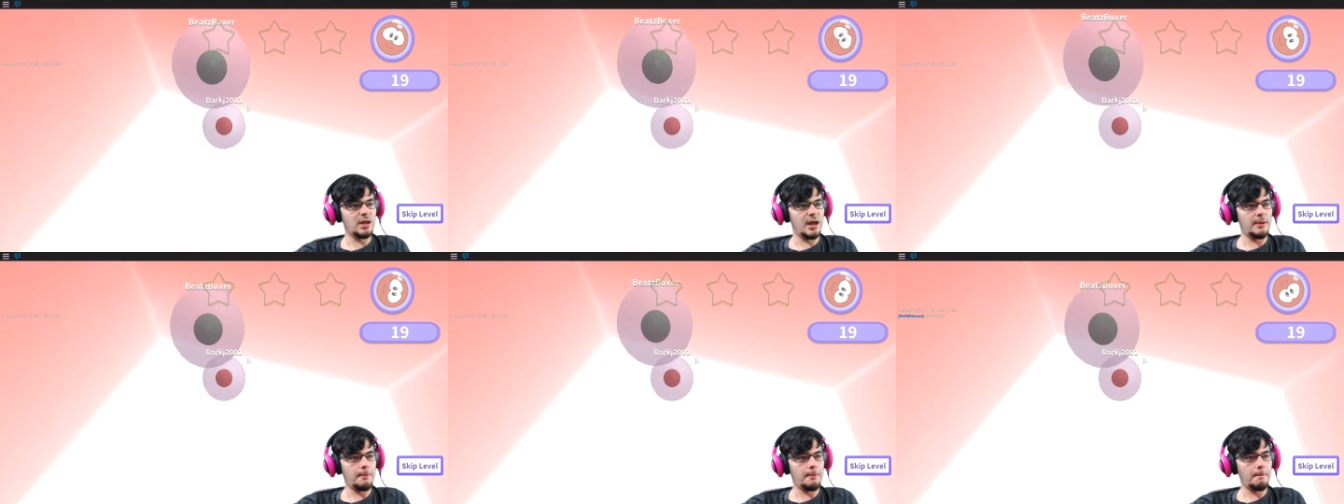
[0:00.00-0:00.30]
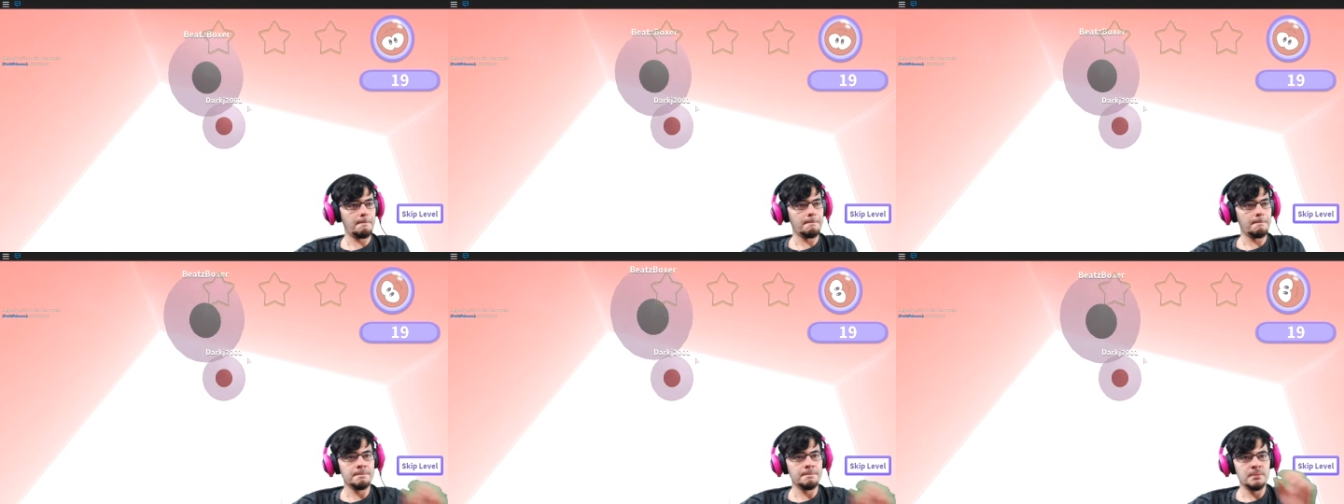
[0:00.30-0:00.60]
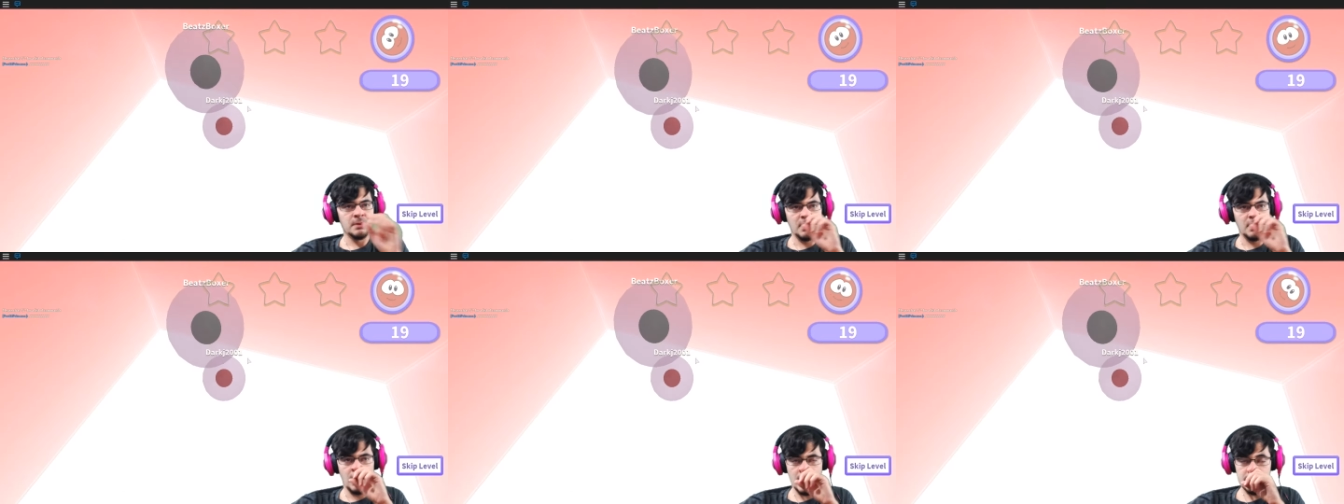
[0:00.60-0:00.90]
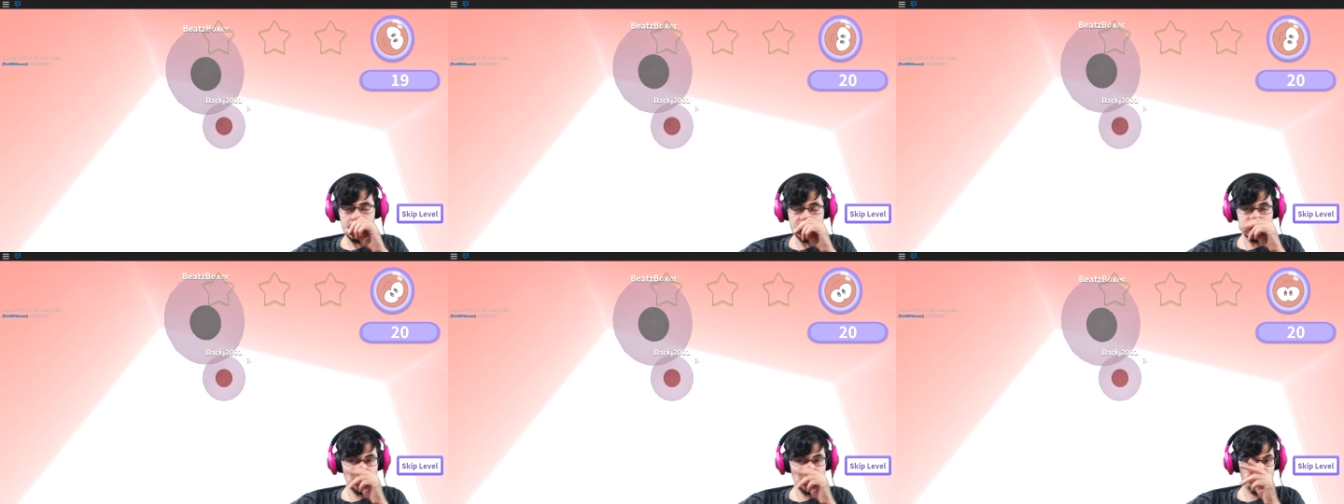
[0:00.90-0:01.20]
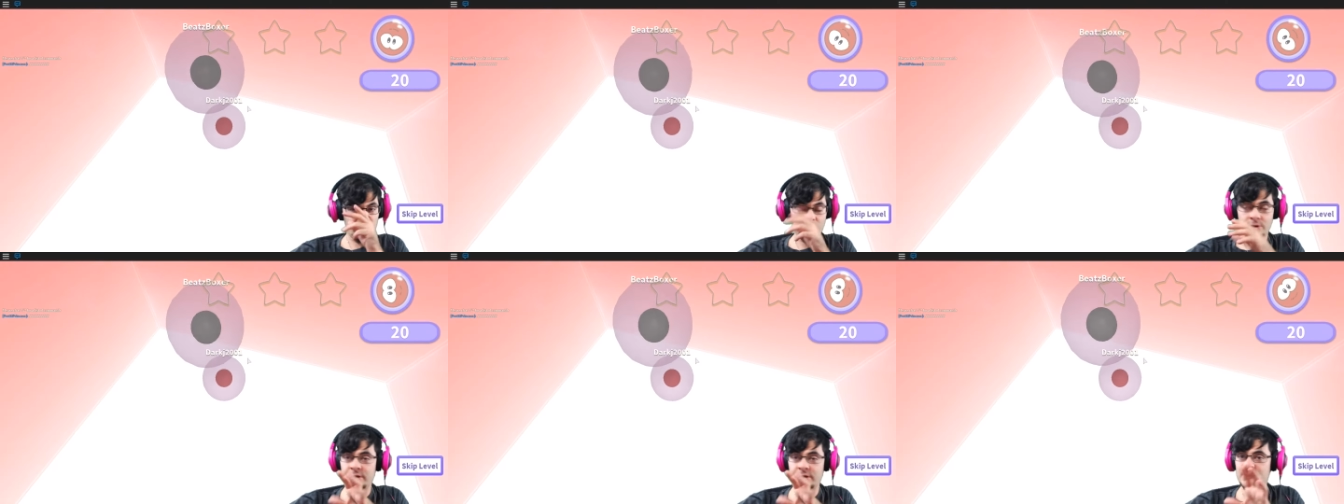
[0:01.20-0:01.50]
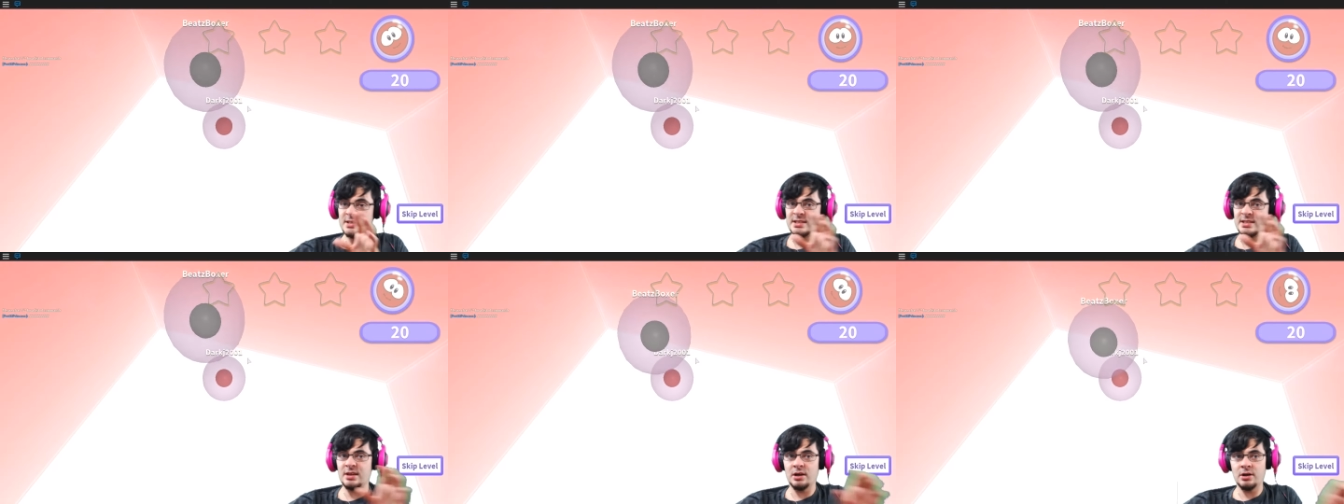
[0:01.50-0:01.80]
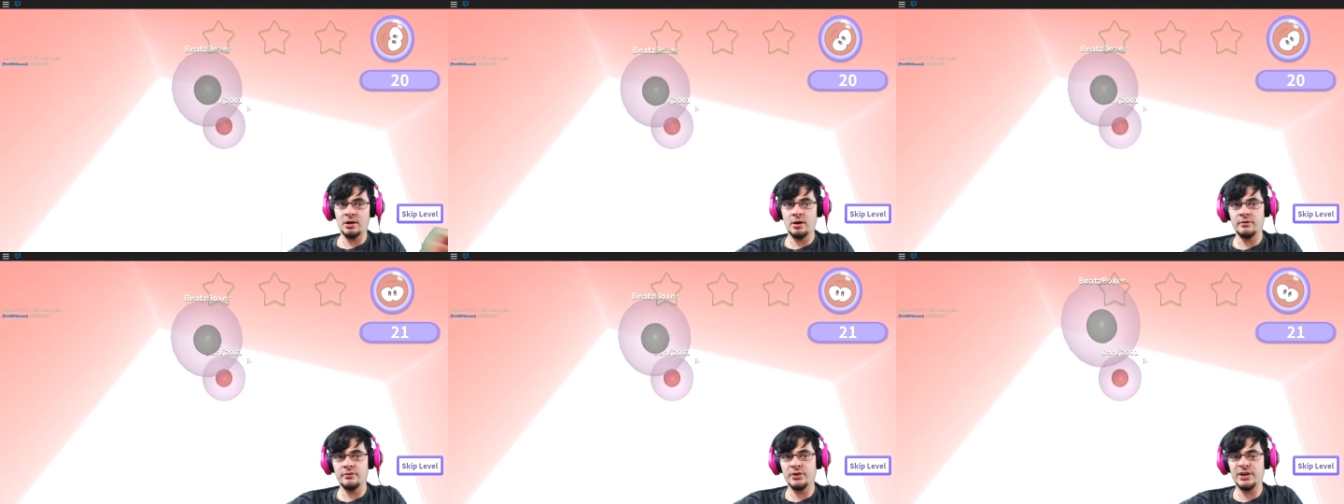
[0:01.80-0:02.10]
Okay. Alright, so we're gonna
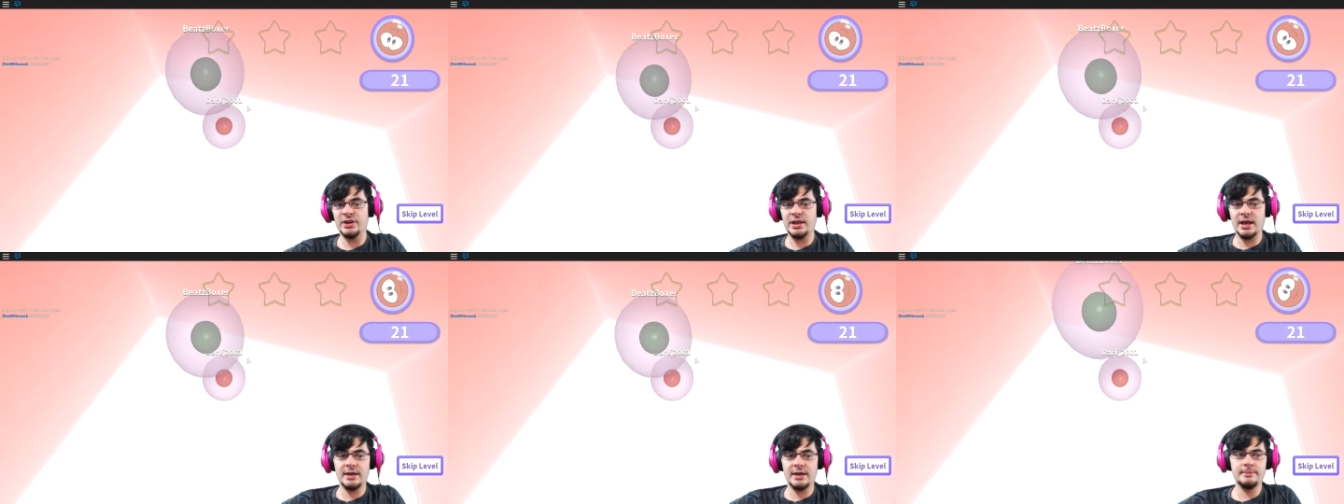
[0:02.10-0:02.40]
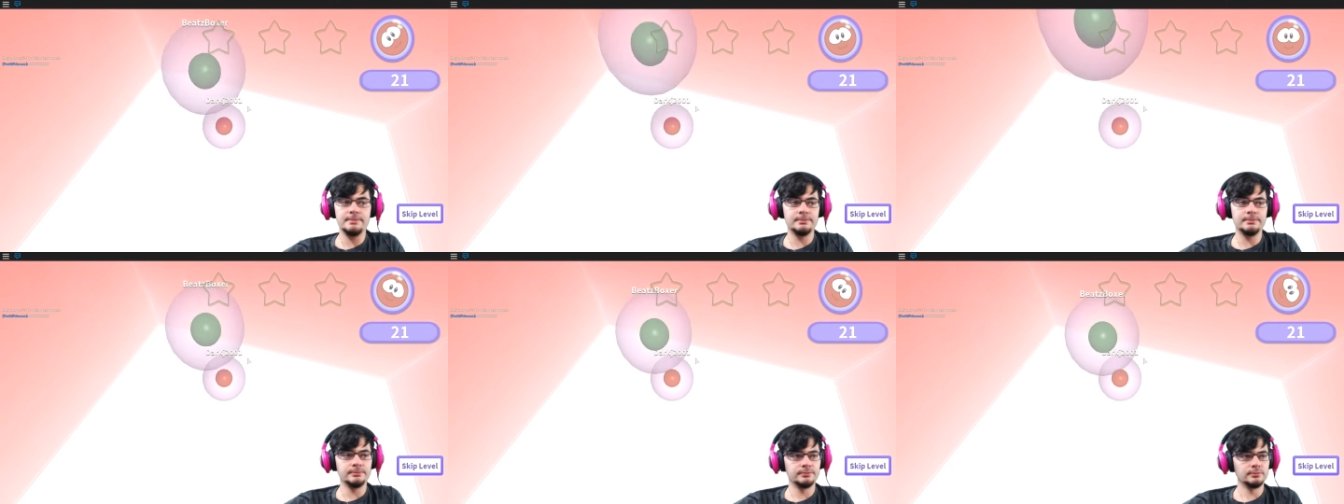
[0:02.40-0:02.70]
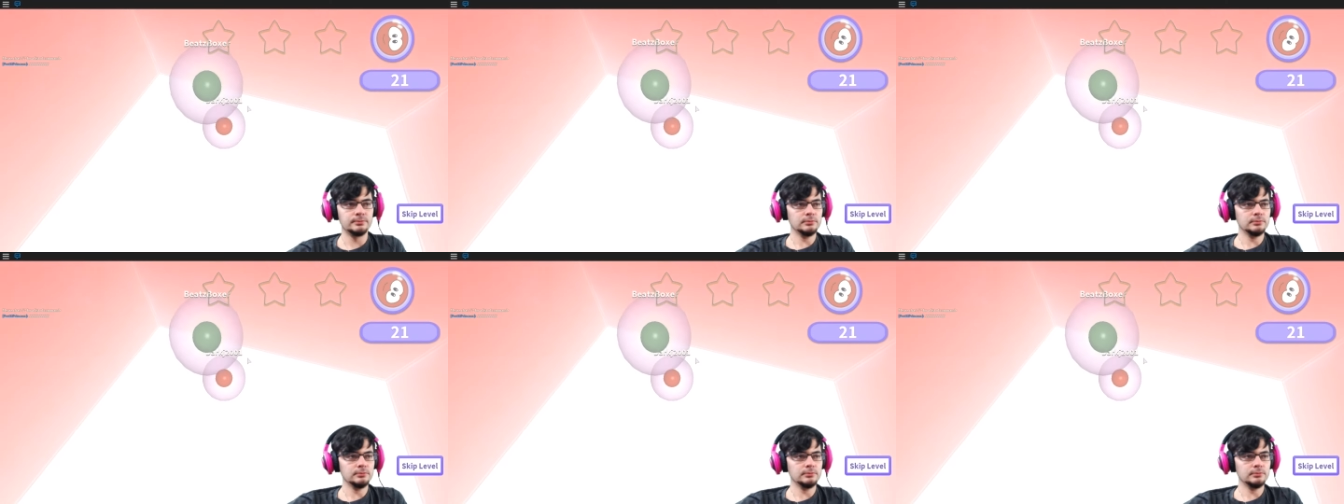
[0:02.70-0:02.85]
start over again.